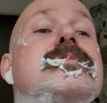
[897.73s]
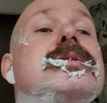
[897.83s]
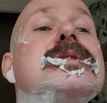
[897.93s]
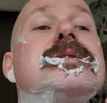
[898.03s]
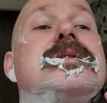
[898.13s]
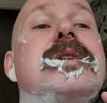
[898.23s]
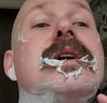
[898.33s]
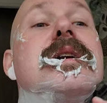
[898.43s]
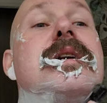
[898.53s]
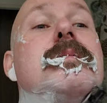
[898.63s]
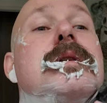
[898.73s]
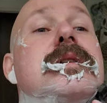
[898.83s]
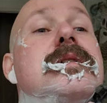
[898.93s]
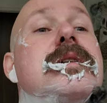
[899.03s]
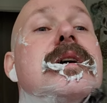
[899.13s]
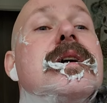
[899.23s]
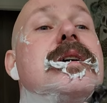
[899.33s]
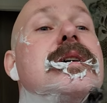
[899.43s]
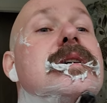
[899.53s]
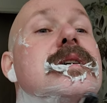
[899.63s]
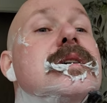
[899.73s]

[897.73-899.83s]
I mean, it's tiny, but it's there.